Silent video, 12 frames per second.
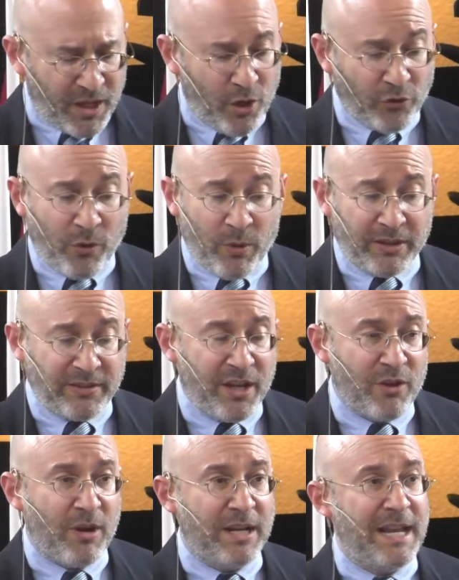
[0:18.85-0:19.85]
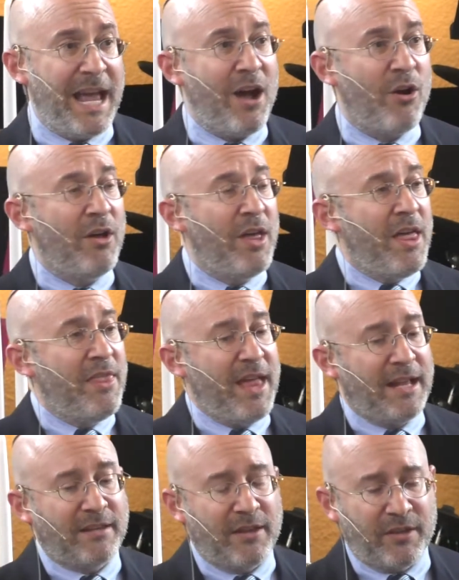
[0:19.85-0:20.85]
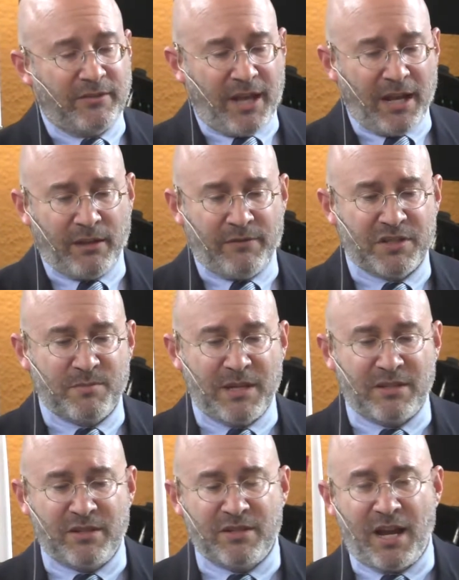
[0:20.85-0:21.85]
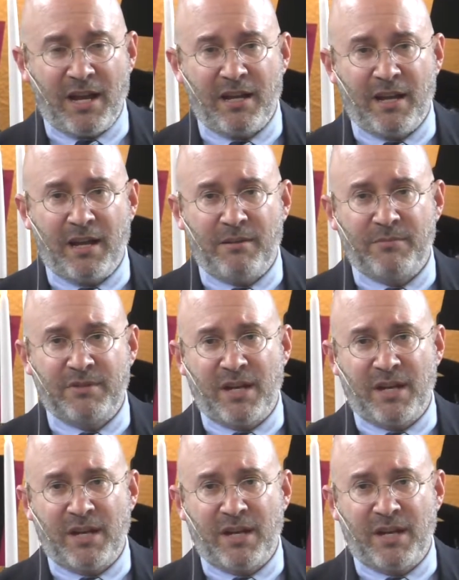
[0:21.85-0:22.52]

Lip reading: And also I want to tell you right now that the title of this message I